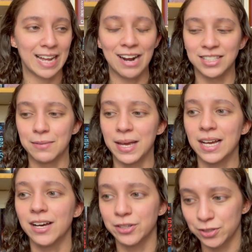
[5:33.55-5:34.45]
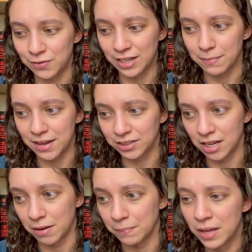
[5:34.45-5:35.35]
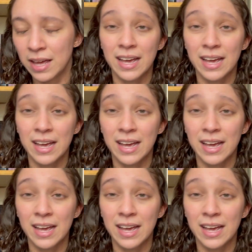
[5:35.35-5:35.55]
How does that make others feel about them?